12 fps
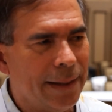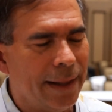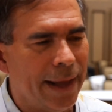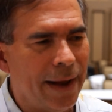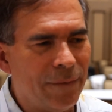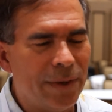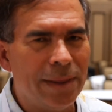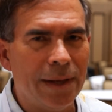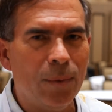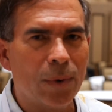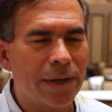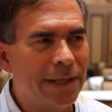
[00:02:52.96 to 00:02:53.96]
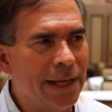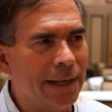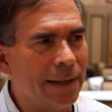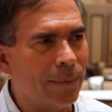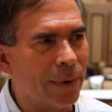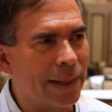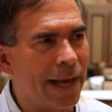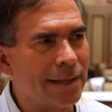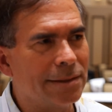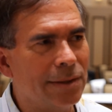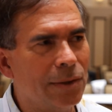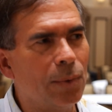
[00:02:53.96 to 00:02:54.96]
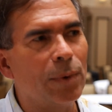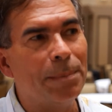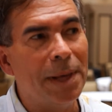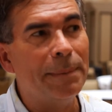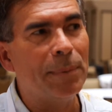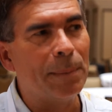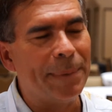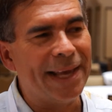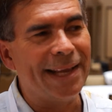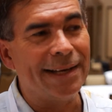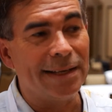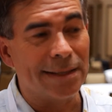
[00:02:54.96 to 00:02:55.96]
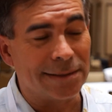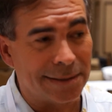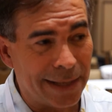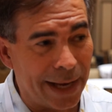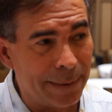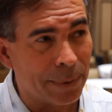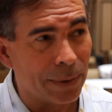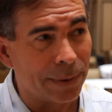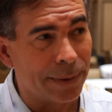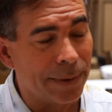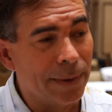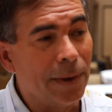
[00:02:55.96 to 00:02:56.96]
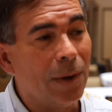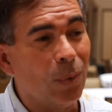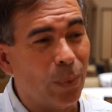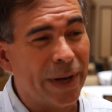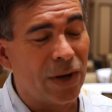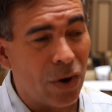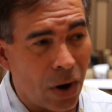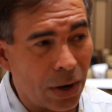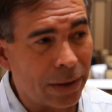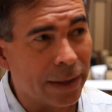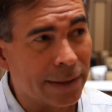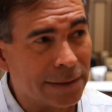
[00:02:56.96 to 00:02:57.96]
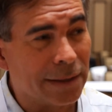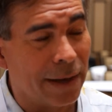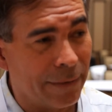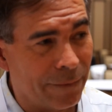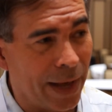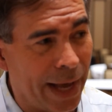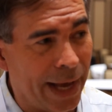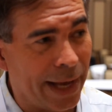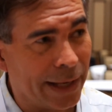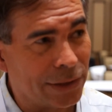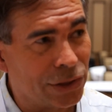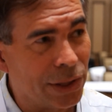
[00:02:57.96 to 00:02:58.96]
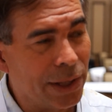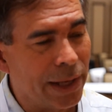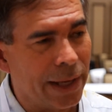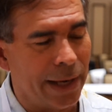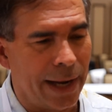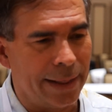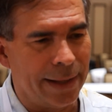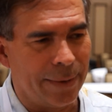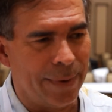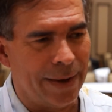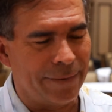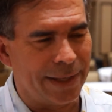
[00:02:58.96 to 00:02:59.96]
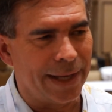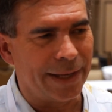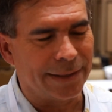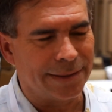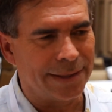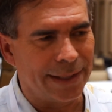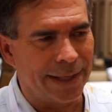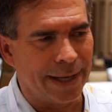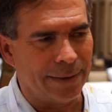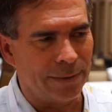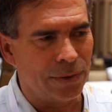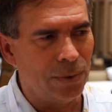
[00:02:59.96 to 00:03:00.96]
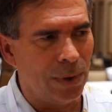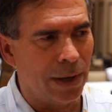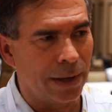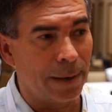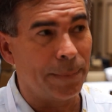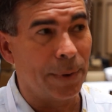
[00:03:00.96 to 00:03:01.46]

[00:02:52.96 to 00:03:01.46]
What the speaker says: Everything we're dealing with has to do with people being disabled, regardless of age. And I think we have a tendency to get too hung up